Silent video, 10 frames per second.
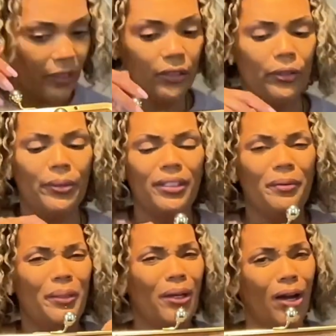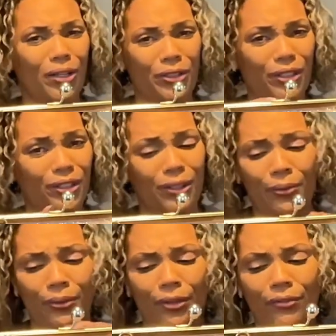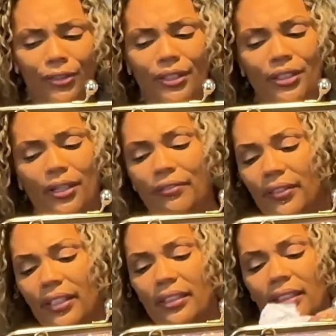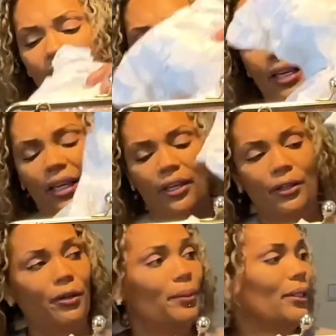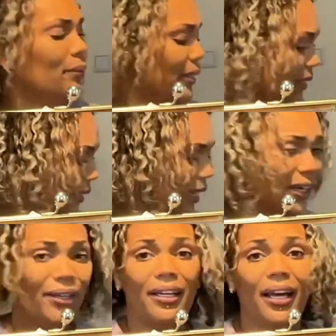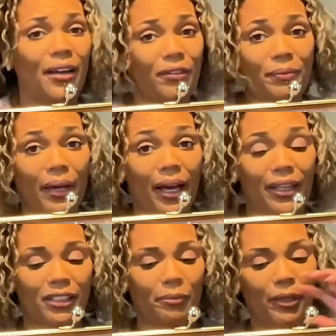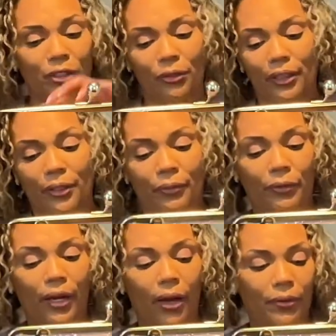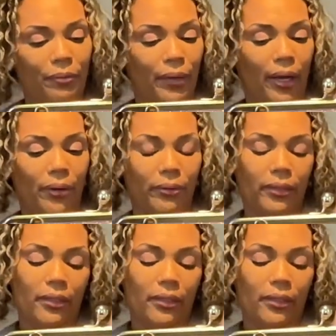So I'd say be cautious, don't overstuff it. Nobody wants to carry a heavy bag, especially when we're out and about.